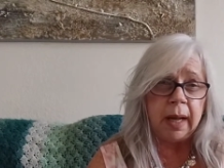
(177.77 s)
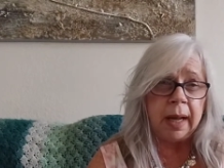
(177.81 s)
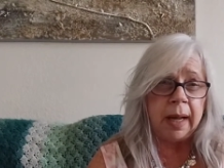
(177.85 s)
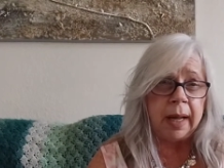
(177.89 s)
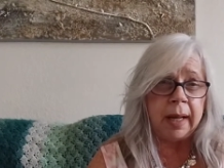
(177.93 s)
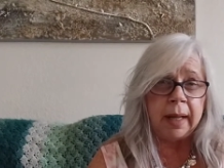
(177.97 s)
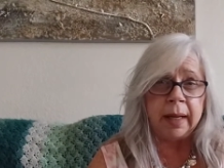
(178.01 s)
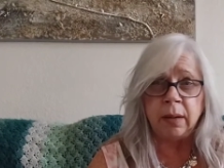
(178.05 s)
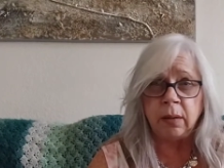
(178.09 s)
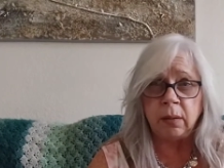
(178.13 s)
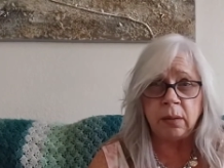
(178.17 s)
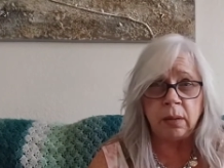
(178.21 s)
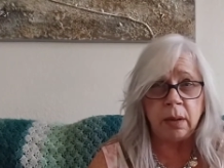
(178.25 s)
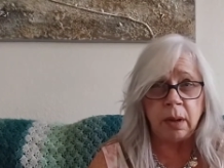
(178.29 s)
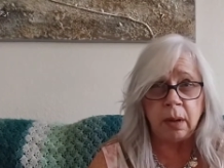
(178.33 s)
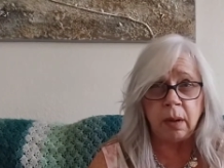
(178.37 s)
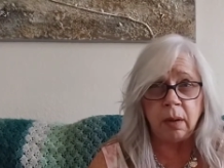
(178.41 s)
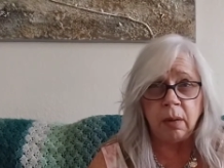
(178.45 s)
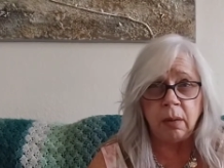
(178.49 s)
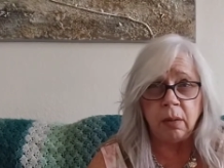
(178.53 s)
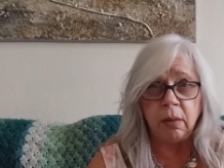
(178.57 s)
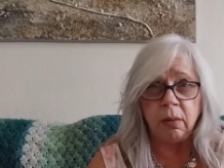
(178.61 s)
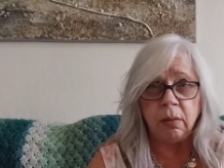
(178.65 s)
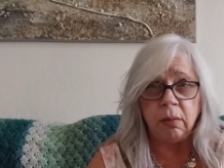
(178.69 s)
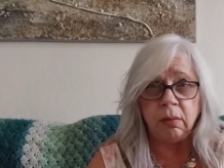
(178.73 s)
I don't
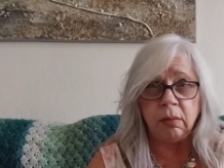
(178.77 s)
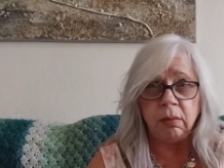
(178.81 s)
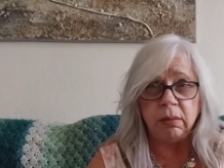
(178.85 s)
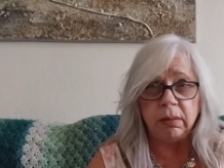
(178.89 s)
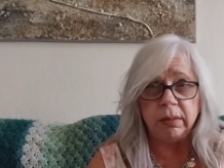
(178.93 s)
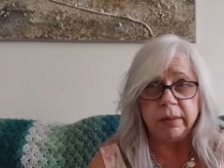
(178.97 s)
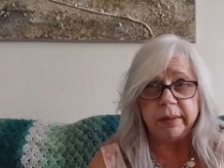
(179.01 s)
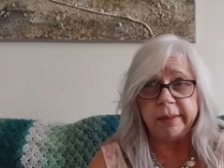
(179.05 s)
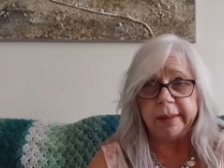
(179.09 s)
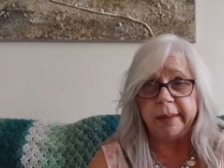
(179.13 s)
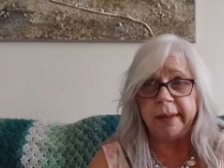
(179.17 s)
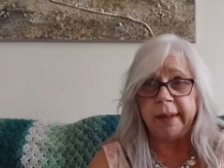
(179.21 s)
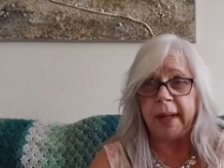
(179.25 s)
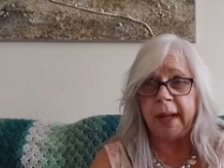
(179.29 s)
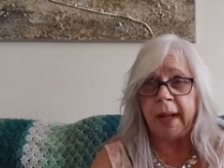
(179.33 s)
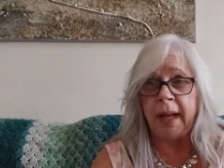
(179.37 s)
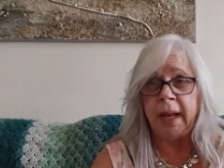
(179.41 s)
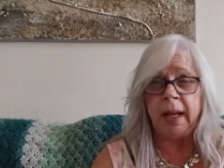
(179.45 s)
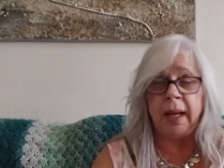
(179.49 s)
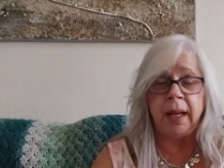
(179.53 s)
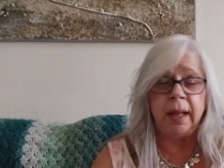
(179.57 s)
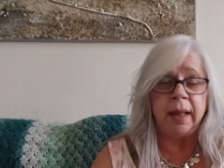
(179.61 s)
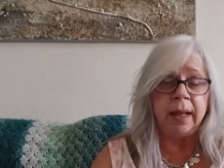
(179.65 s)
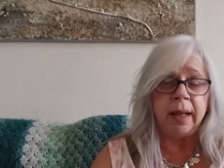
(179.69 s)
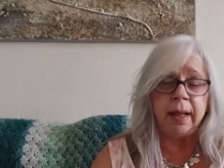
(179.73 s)
know
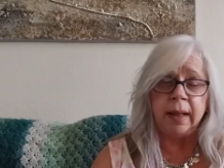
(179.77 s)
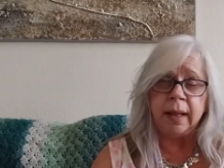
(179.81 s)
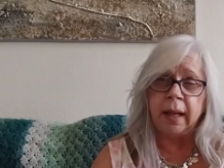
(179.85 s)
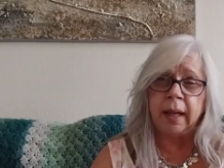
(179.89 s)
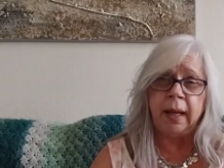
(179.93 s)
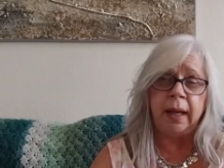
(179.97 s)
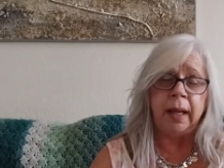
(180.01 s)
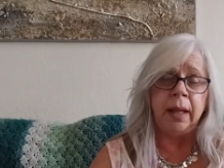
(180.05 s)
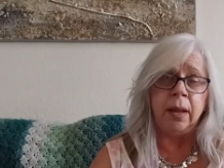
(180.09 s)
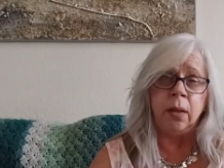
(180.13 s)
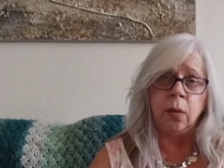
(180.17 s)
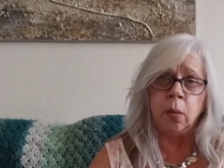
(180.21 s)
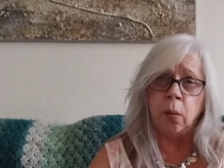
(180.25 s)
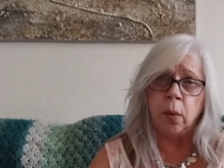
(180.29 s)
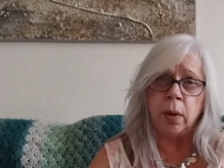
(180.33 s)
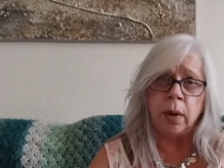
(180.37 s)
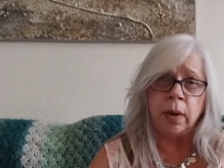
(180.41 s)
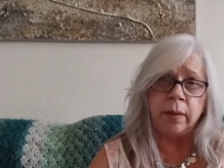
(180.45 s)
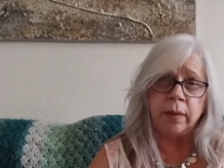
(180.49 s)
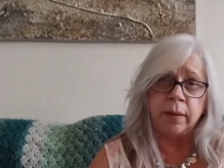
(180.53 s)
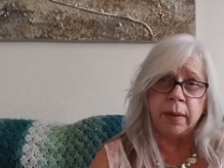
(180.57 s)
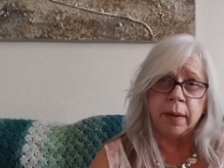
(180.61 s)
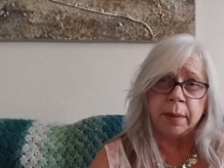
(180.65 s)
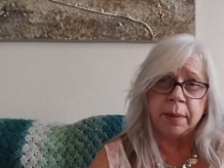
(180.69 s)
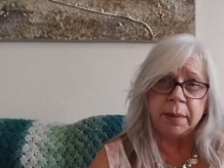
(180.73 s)
anything that either one
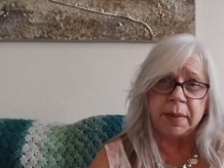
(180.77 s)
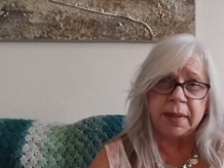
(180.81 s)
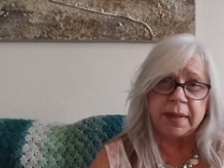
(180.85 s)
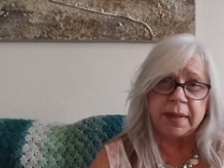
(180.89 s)
of them